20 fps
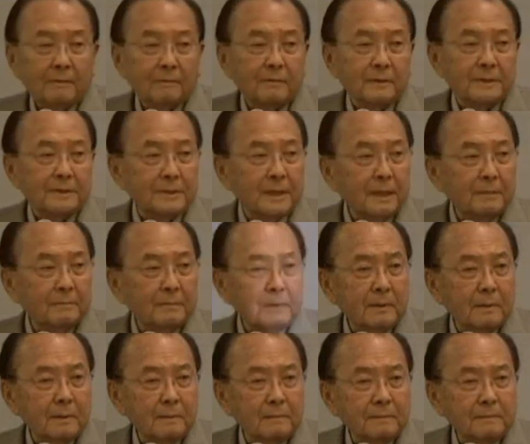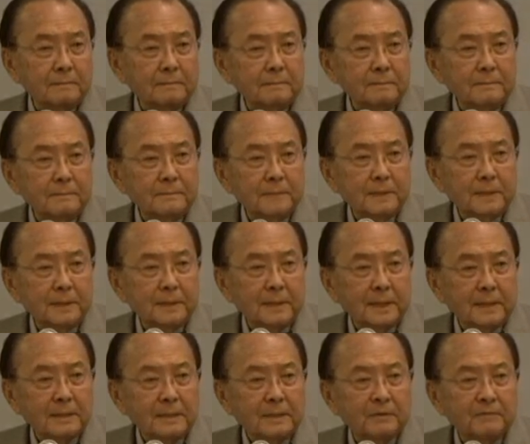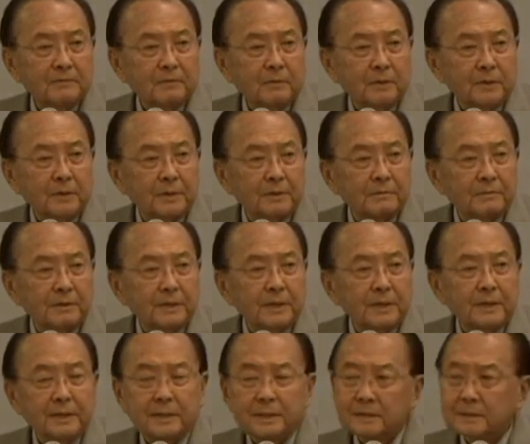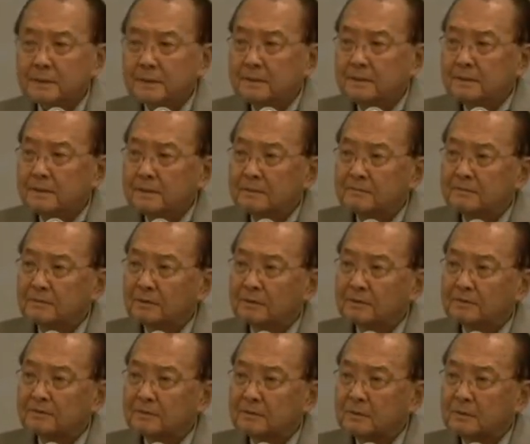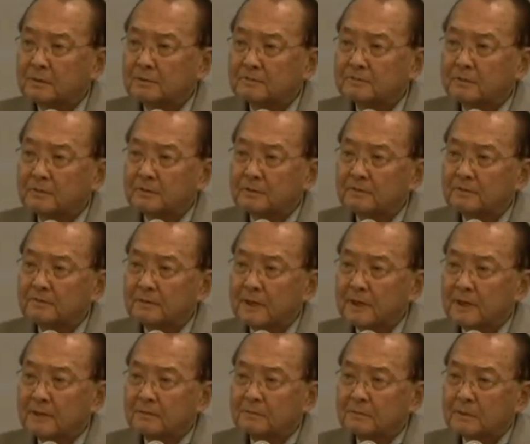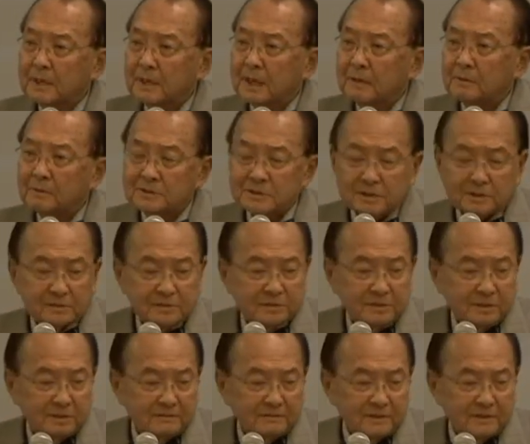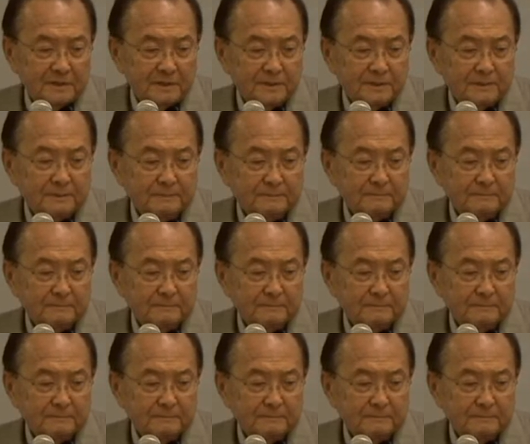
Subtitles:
For example, in 1943, 44, and 45, when I was in the service,